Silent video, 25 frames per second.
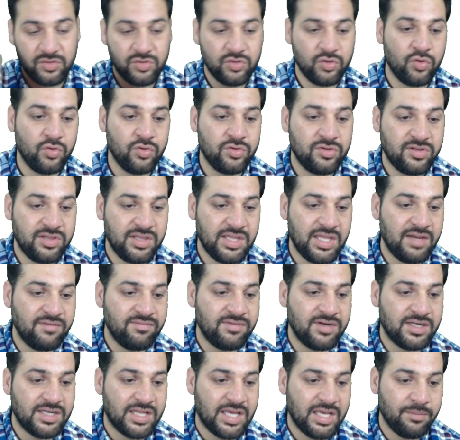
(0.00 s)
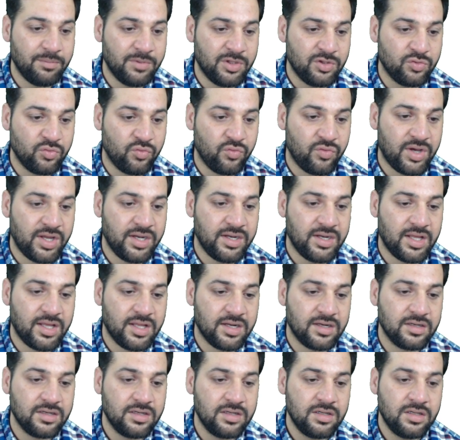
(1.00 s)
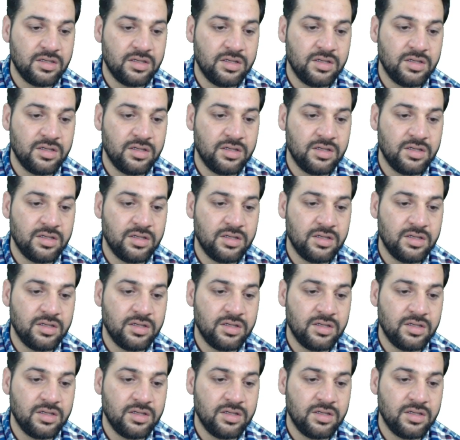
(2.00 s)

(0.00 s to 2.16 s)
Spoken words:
So saved time is 1 hour.